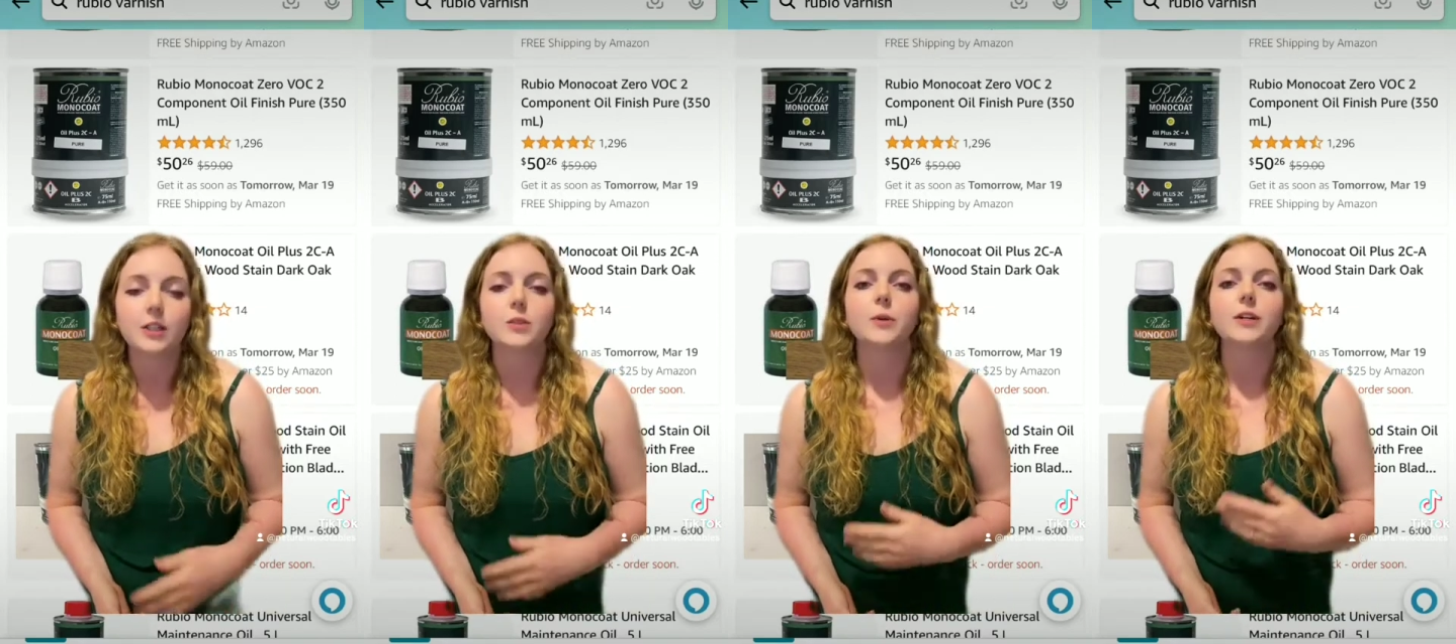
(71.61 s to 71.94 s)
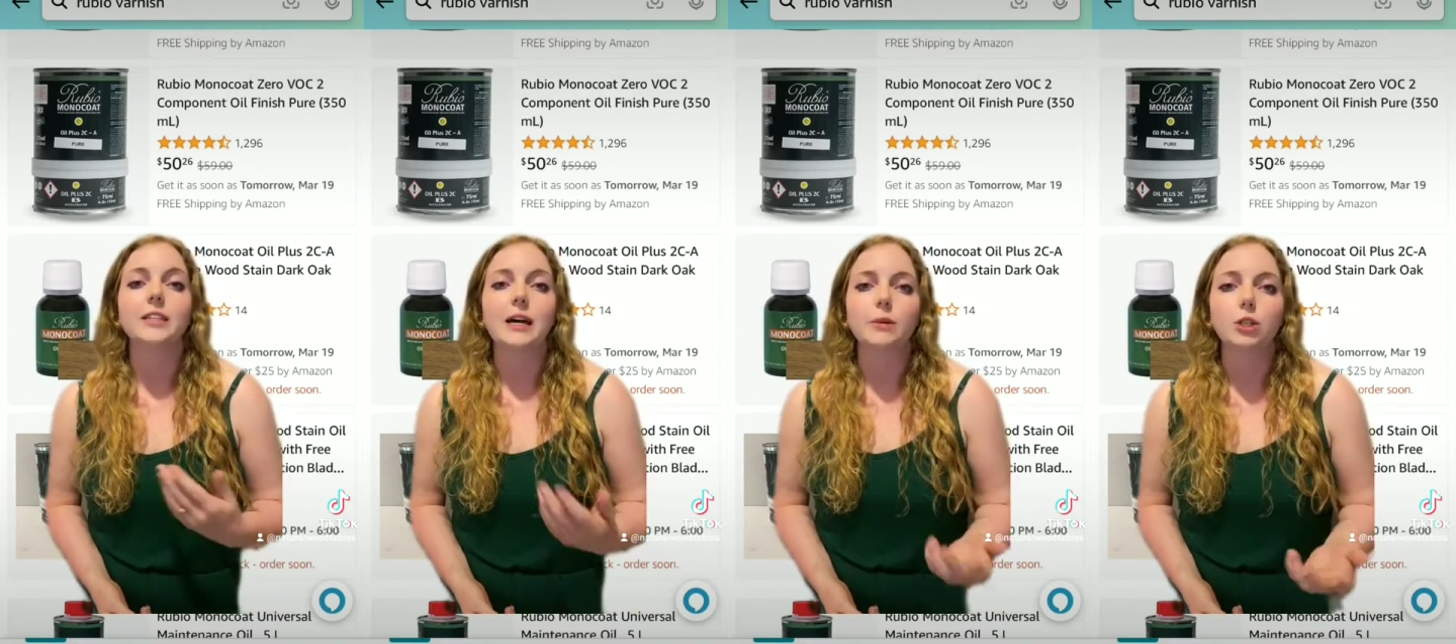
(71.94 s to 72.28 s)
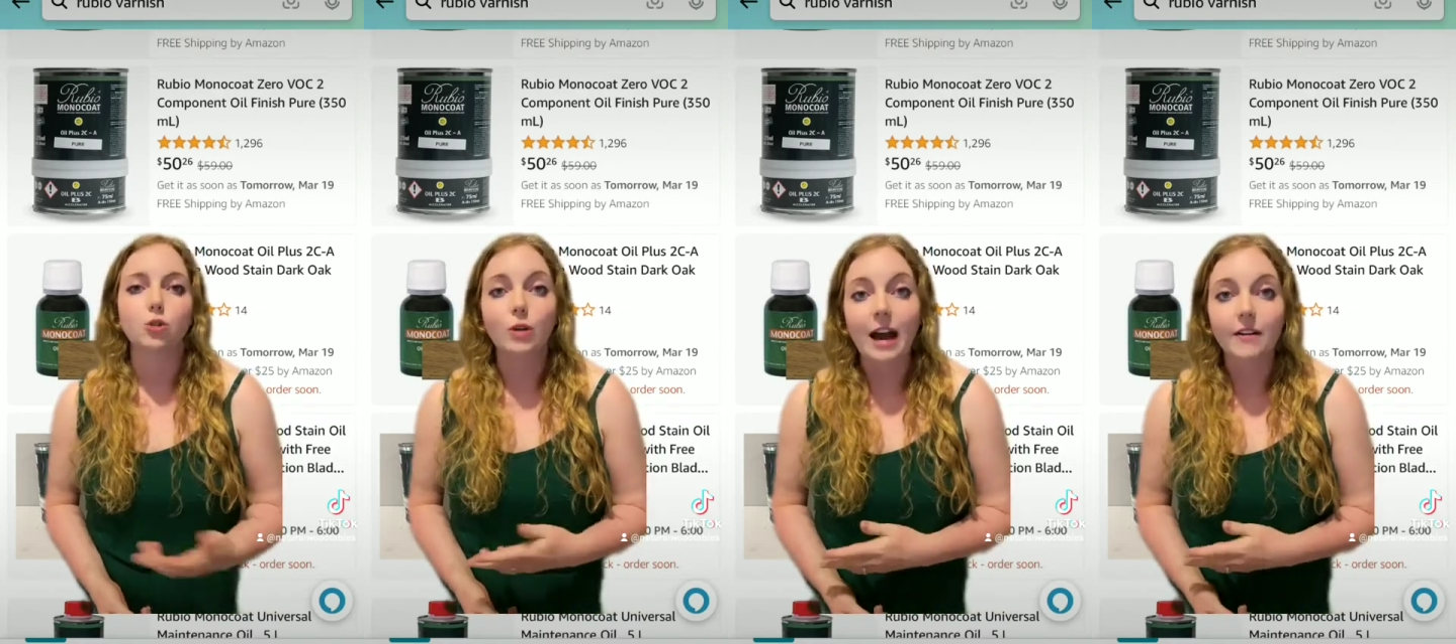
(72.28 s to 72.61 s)
as well as how much
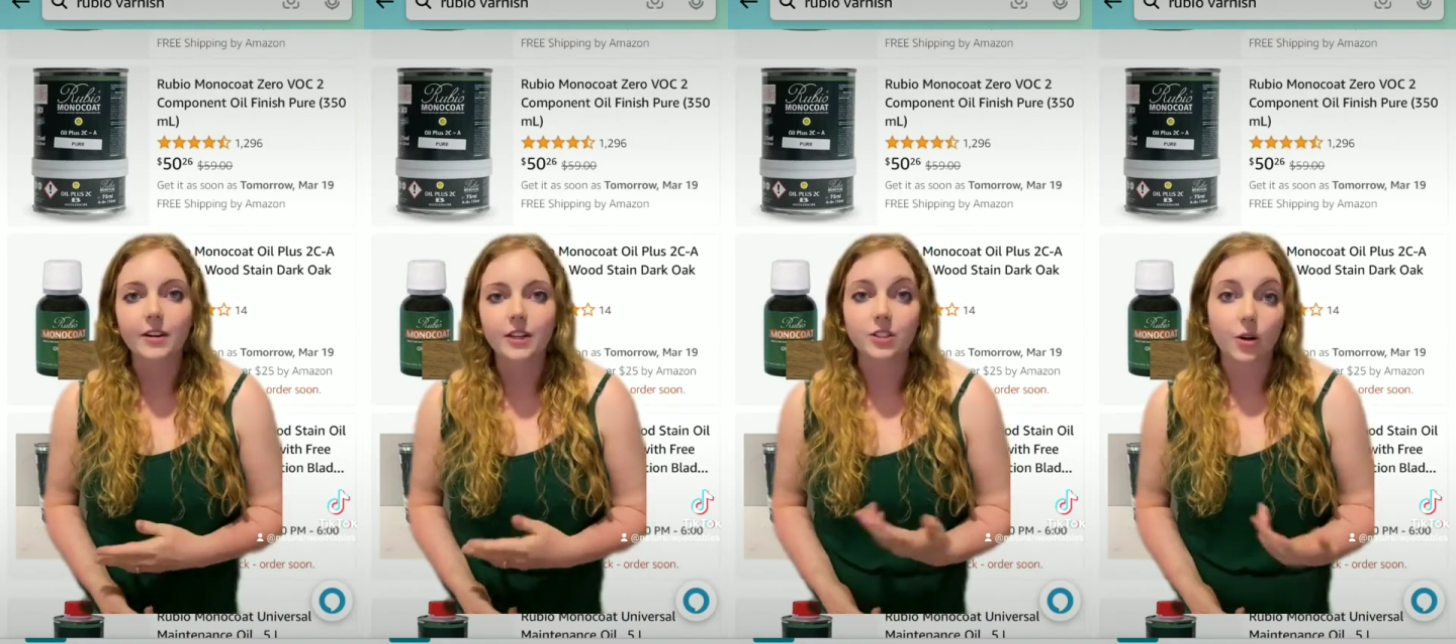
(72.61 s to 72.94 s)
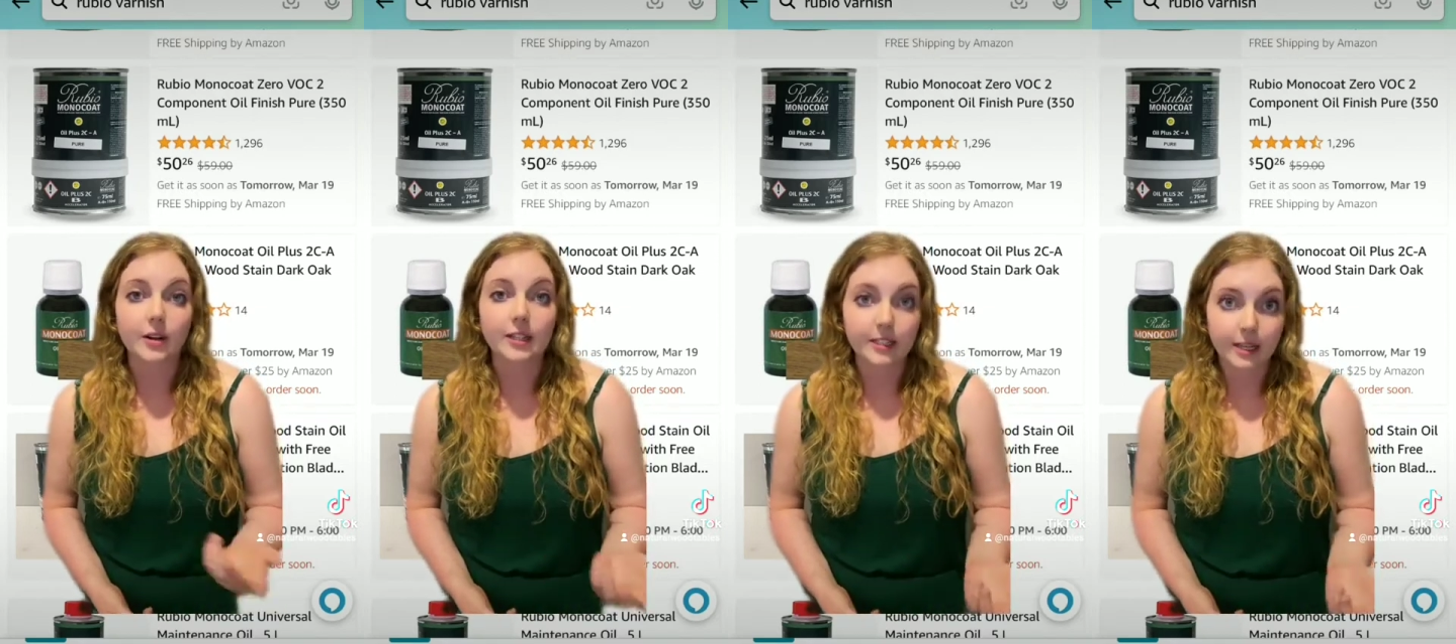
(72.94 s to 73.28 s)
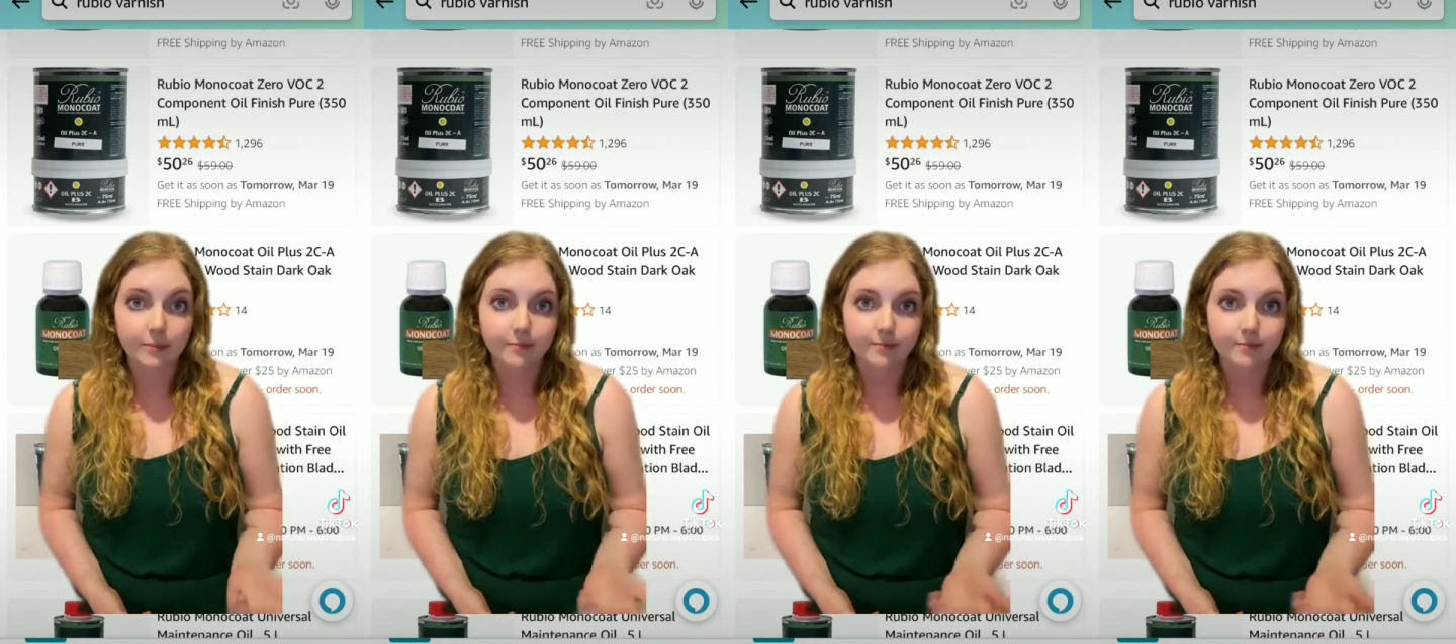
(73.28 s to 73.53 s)
traffic it's going to see.